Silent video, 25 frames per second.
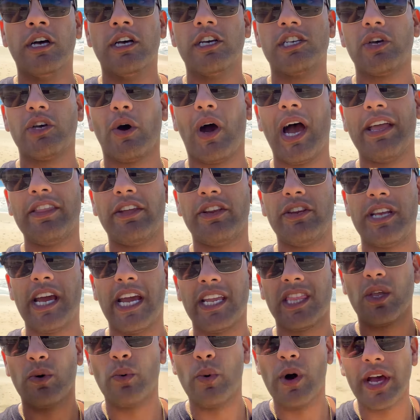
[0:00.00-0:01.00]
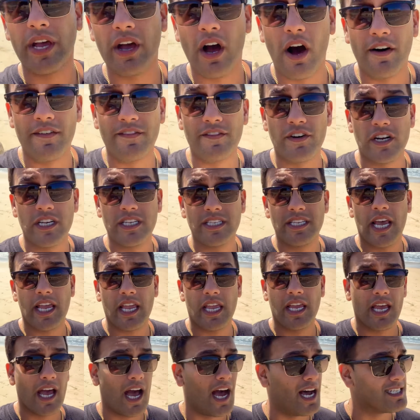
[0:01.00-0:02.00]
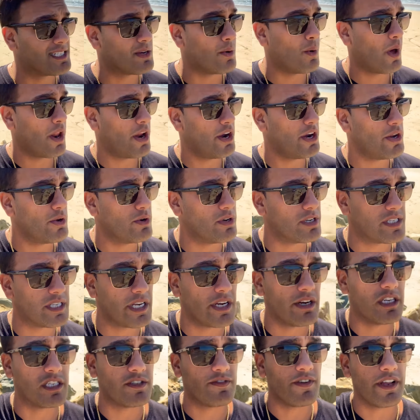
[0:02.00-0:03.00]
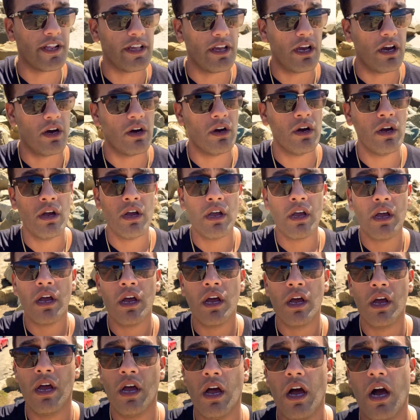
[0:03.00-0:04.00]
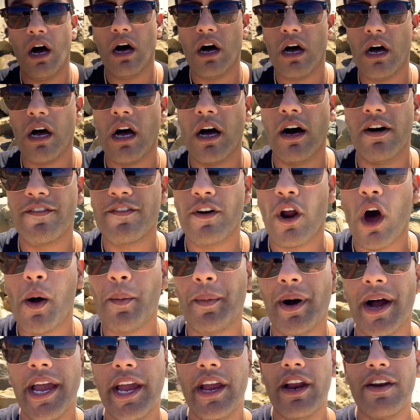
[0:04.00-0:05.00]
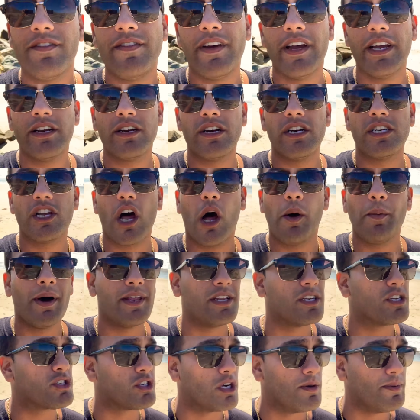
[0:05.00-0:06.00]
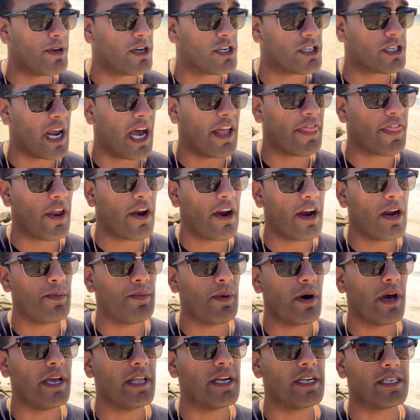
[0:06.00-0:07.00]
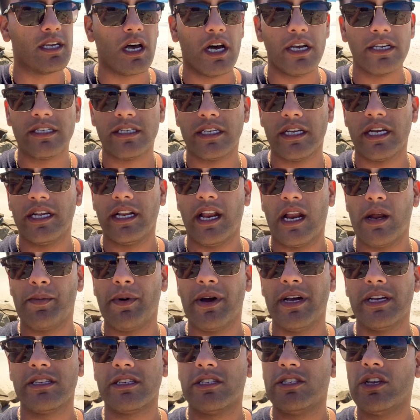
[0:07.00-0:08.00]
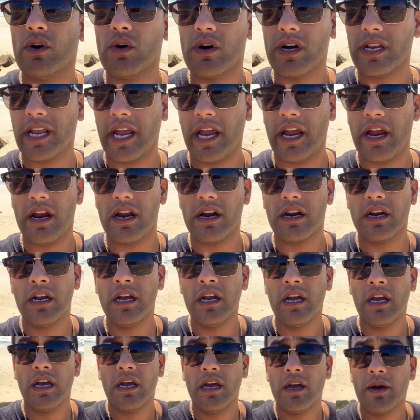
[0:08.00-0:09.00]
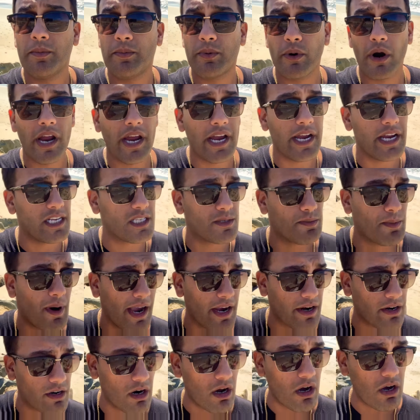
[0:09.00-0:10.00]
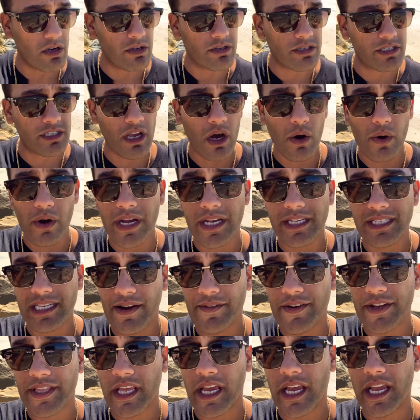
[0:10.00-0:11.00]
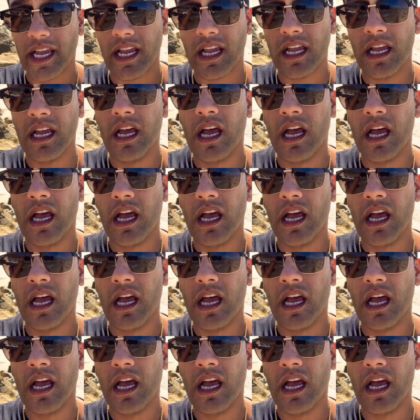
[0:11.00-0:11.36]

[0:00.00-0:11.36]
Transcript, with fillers: So I had to take the wig off for a second, guys. I wanted to do a serious video. Uh, for all my hair vendors, all my distributors out there, everybody that's hustling, everybody that's doing hair, braids, micros, sew-ins, everything,